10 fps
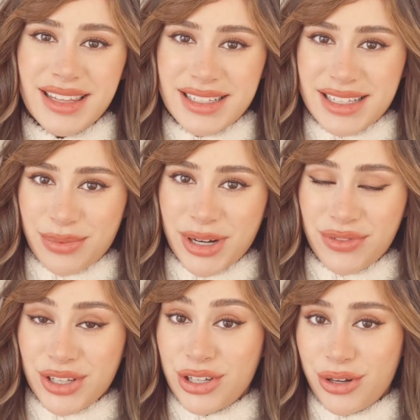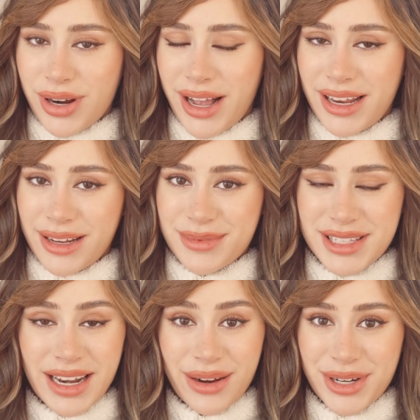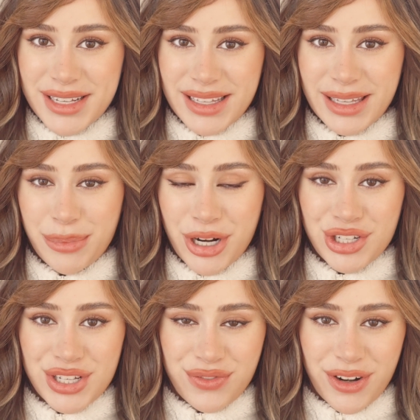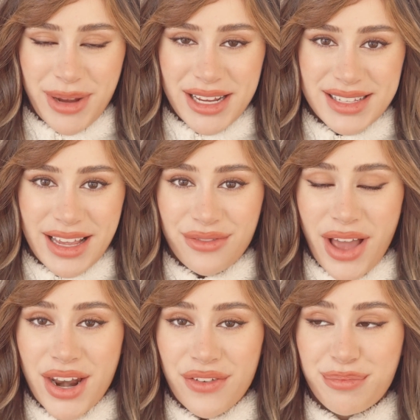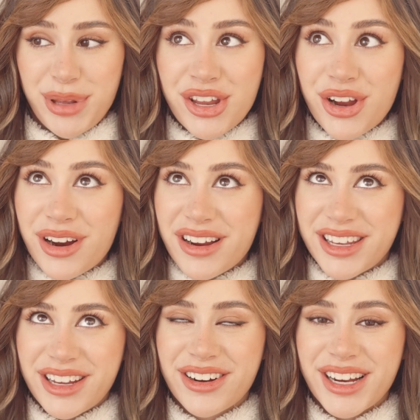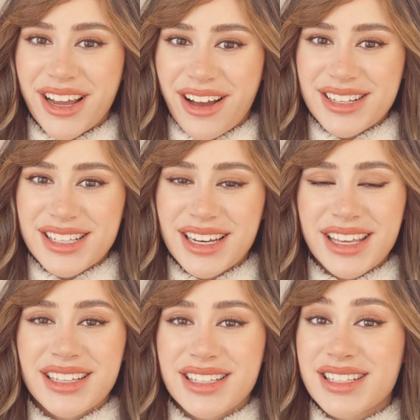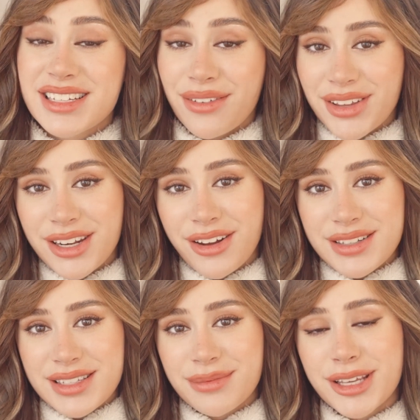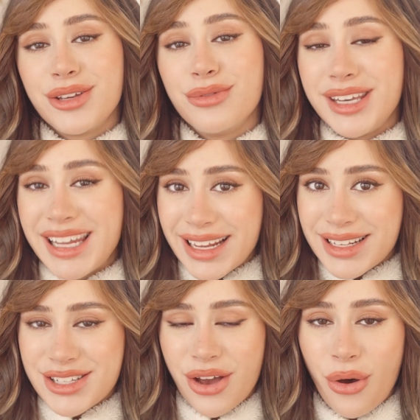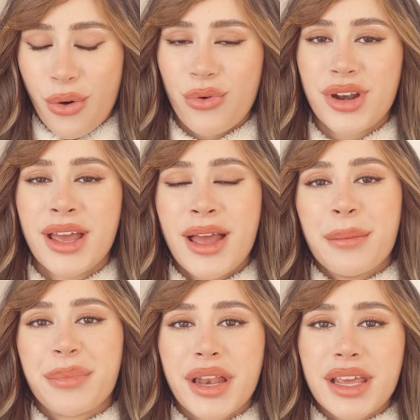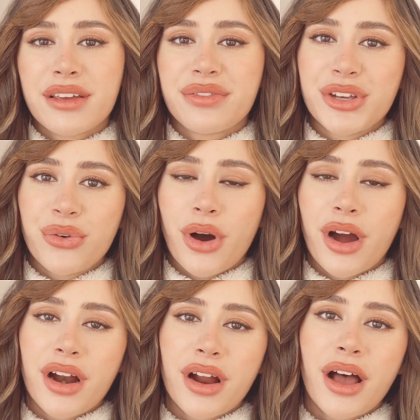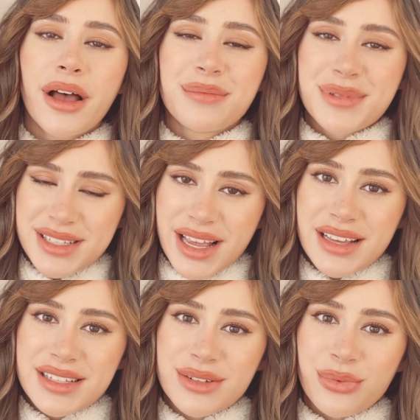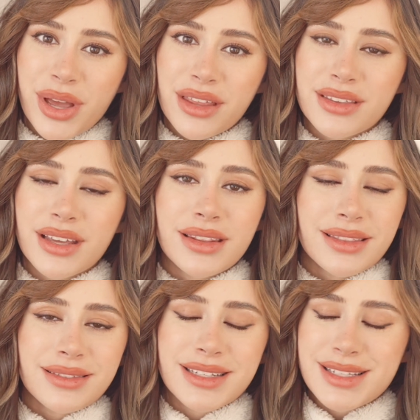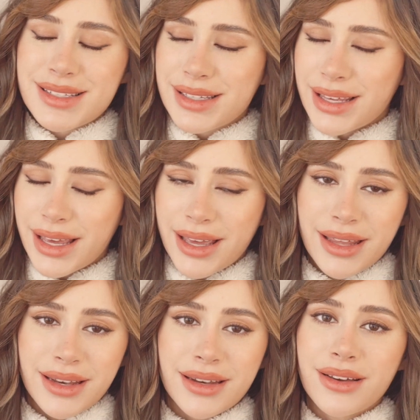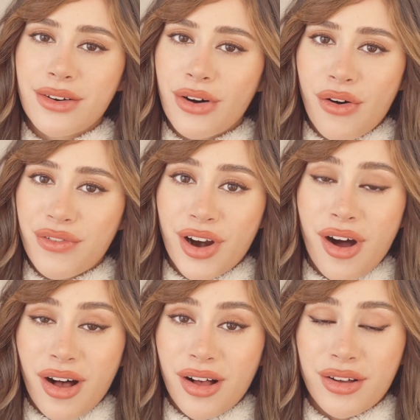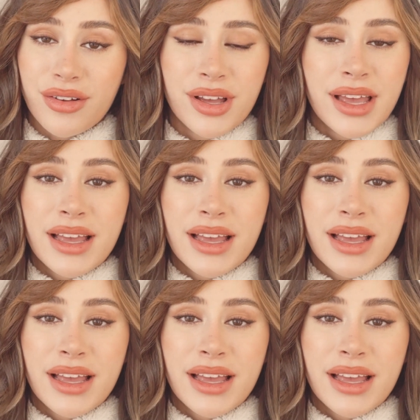this is one of the newer items that I recently purchased for myself out of pure curiosity. This is definitely not something you need to own, but if you are obsessed with skin overall,